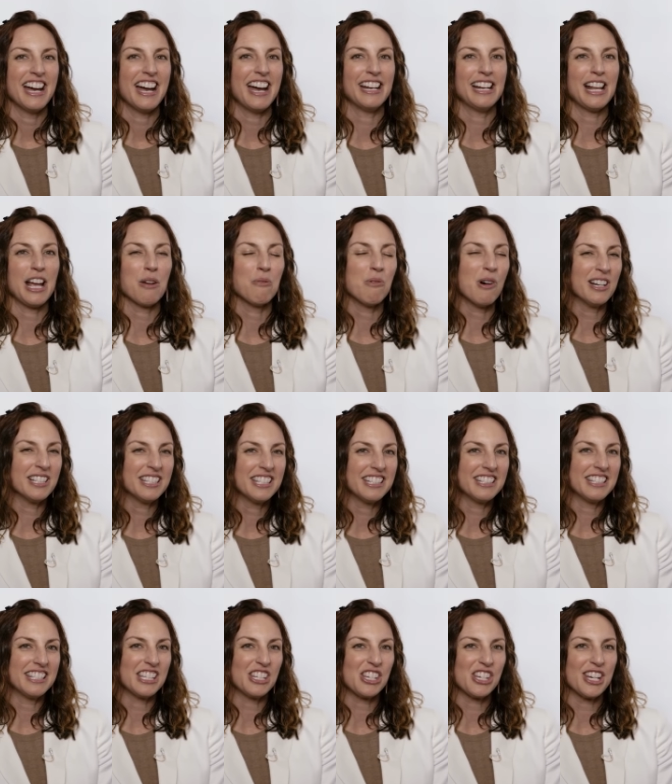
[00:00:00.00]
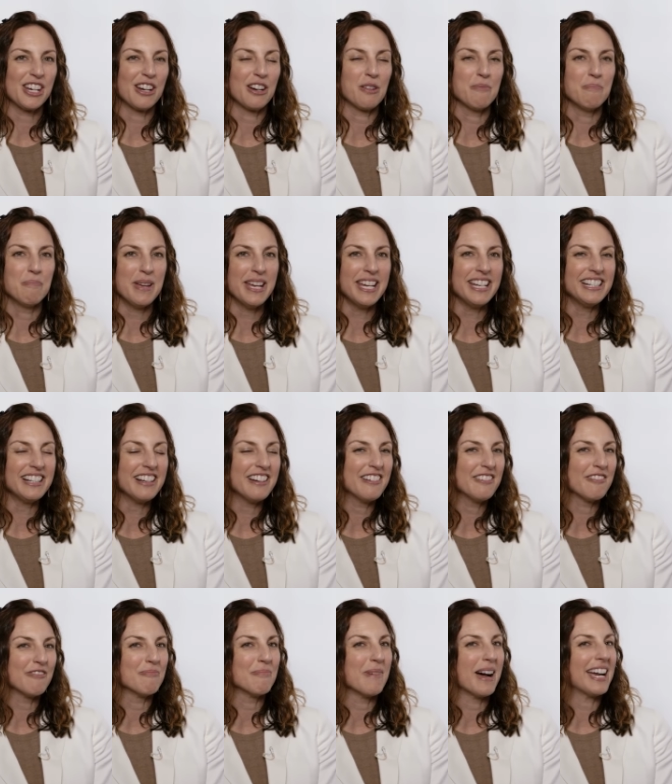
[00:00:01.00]
and I wanted to share a bit
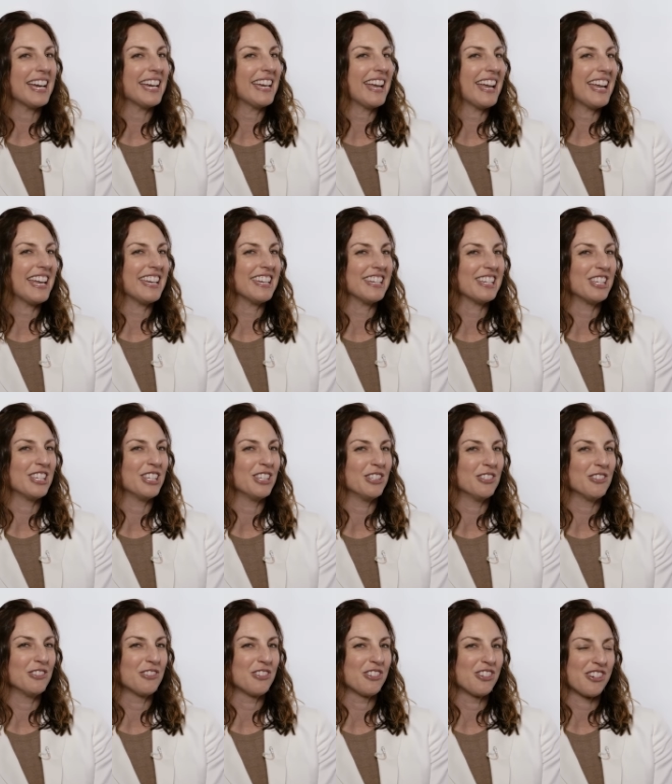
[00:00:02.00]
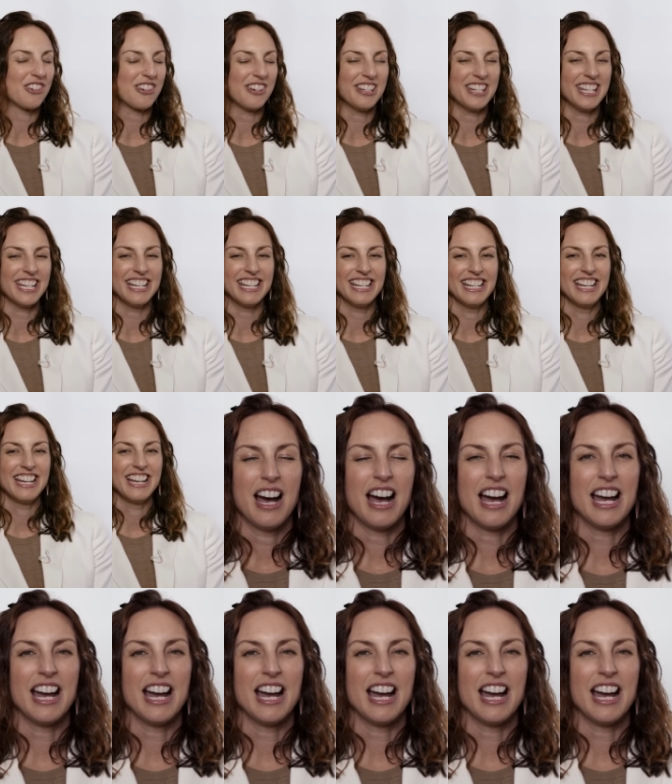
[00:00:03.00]
of my AQ journey.